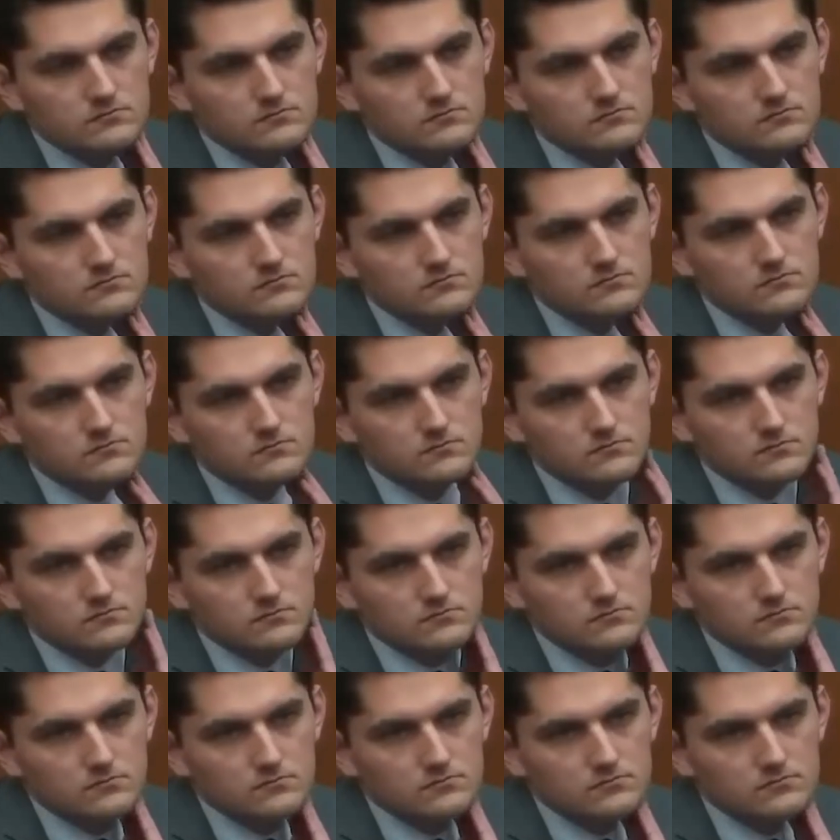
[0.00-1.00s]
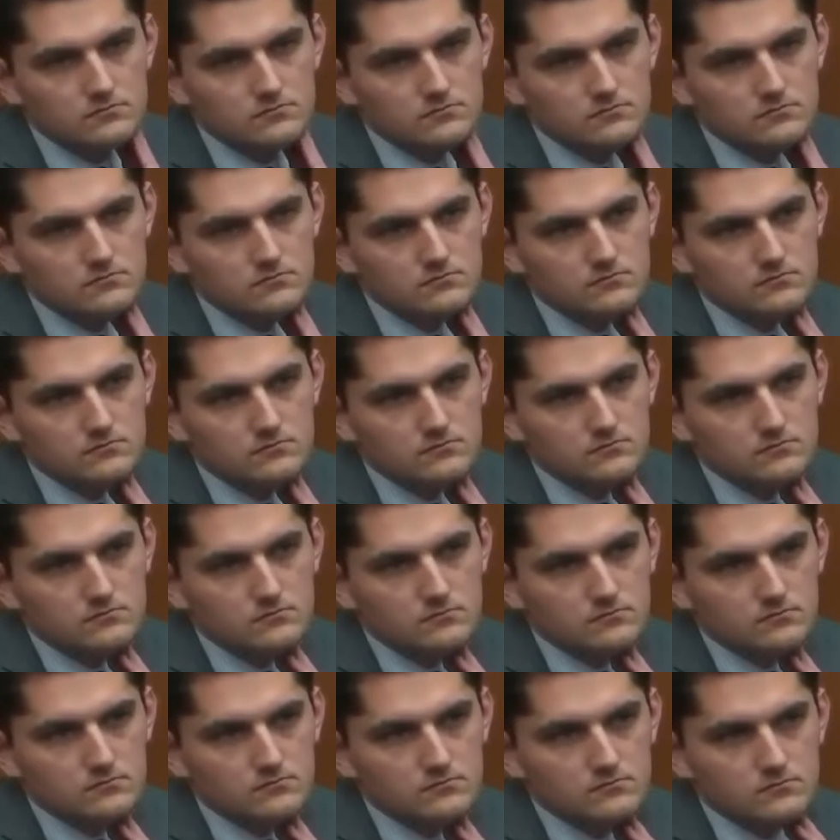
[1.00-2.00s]

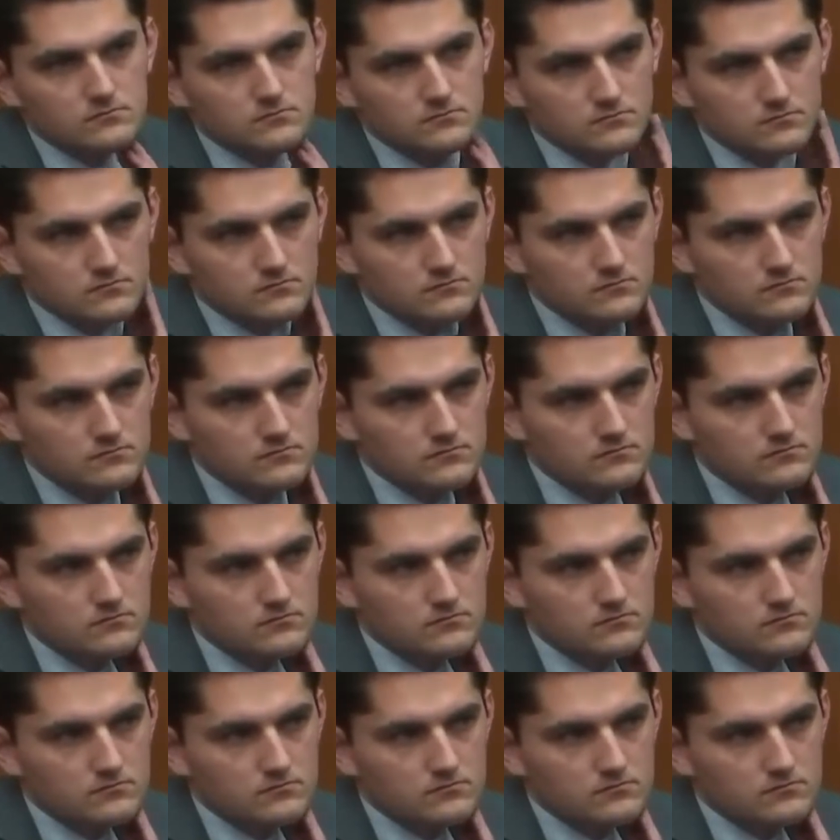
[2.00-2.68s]
(not speaking)